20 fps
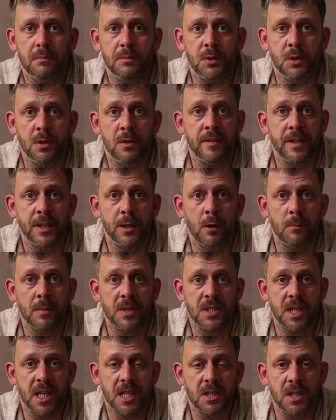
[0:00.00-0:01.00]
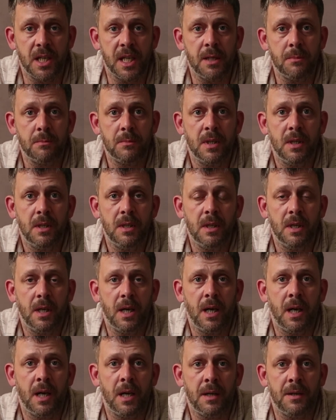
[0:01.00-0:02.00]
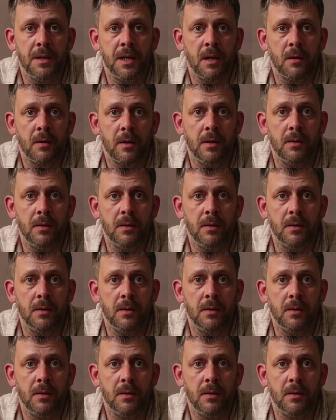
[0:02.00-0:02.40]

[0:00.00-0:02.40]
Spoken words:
doing the video on my 60, and I'll